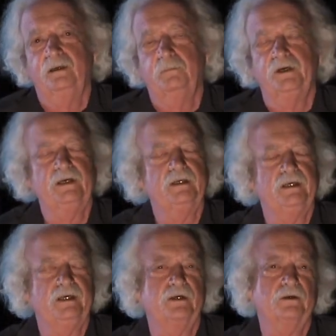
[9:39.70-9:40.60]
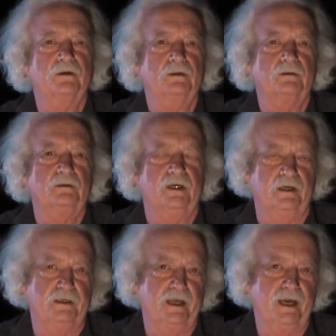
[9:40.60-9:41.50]
but in a year
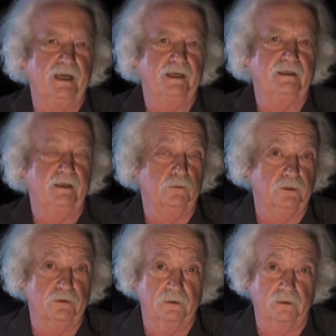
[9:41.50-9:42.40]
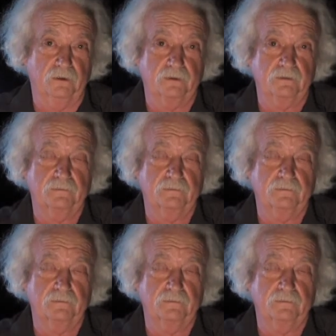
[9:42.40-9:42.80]
and a day he returned.